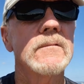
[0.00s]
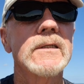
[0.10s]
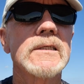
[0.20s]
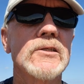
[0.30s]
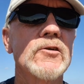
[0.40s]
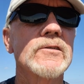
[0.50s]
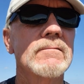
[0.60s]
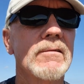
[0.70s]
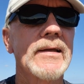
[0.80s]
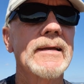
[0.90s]
a
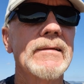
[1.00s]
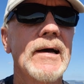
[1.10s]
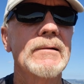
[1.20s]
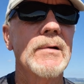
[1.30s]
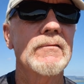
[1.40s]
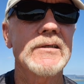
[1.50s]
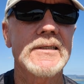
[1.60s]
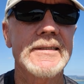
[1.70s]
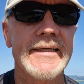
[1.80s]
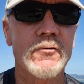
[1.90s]
certain thing that I'm having
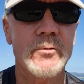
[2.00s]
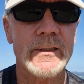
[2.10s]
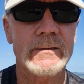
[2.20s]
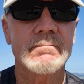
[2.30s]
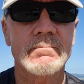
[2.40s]
to deal with.